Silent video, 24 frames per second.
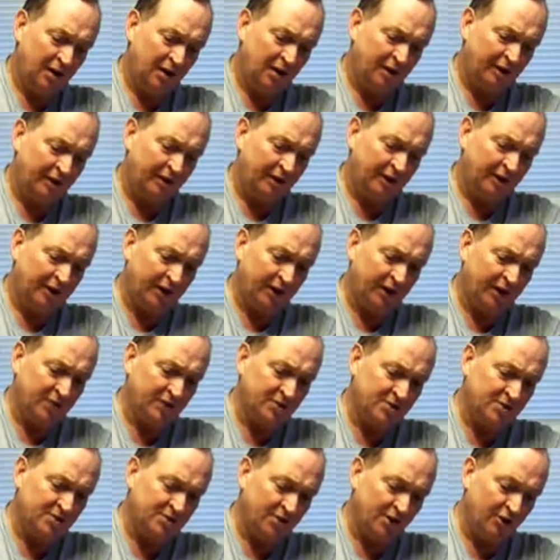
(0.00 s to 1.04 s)
Now we're going to let
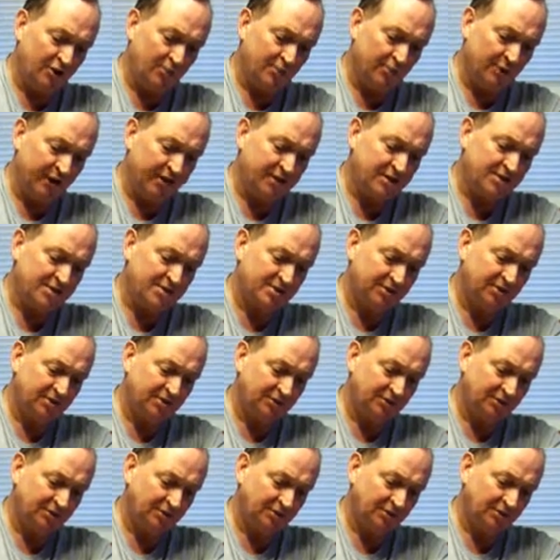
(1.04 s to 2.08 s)
this dough mix
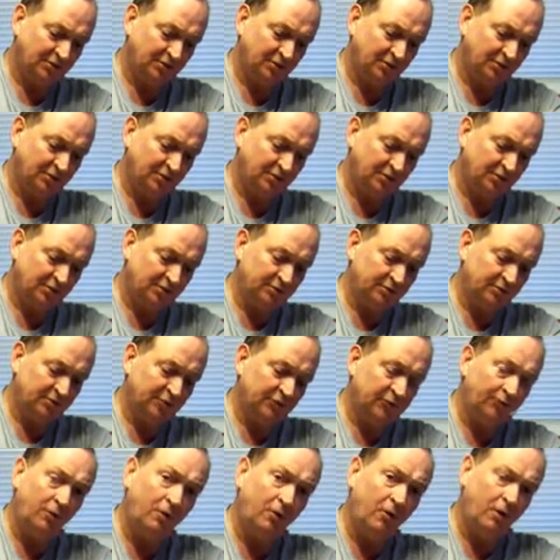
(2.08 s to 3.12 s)

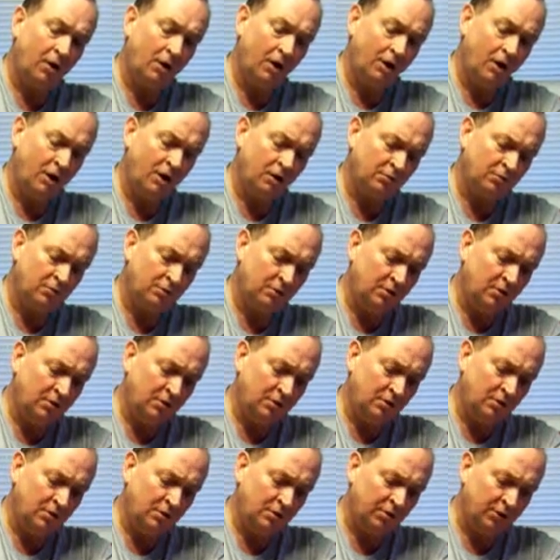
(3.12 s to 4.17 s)
for
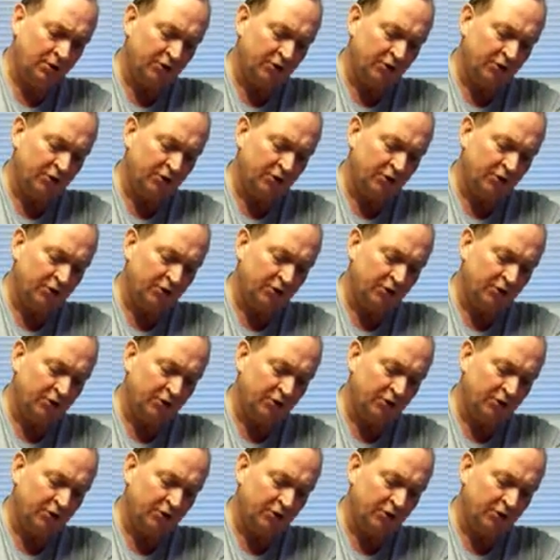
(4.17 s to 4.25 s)
a